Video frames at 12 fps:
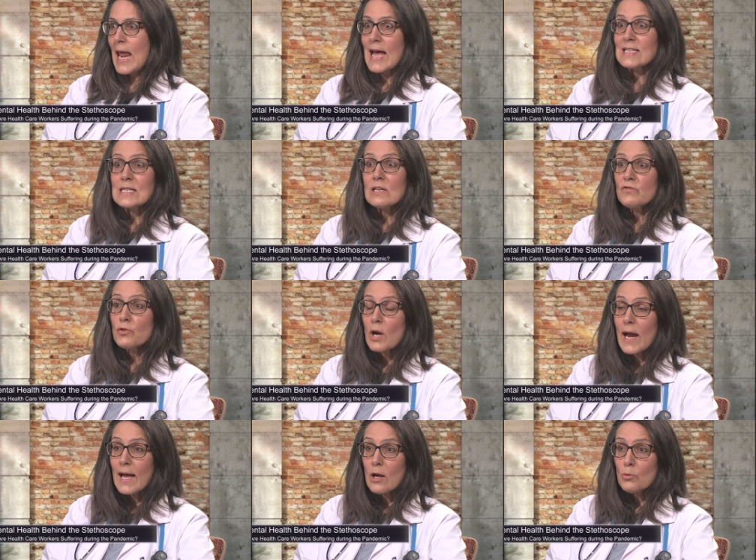asking for
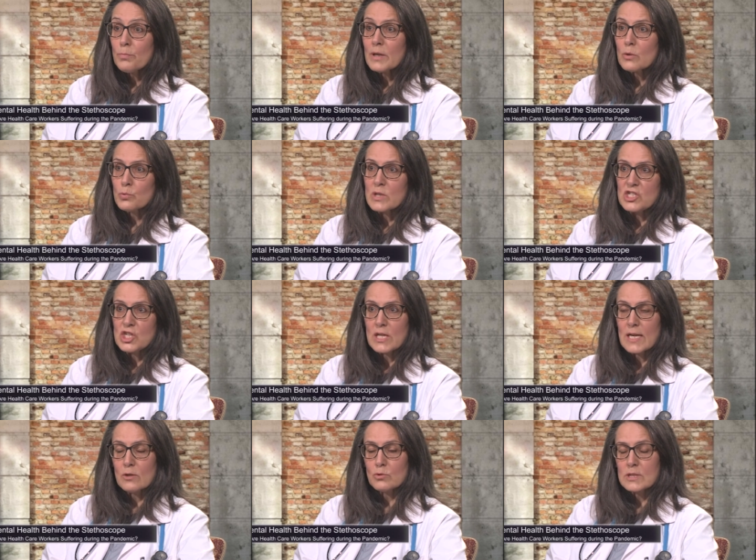help, at
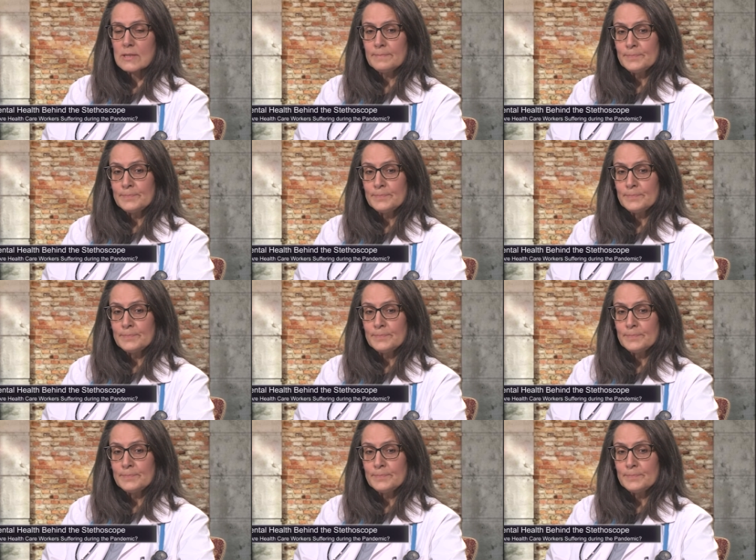reaching out.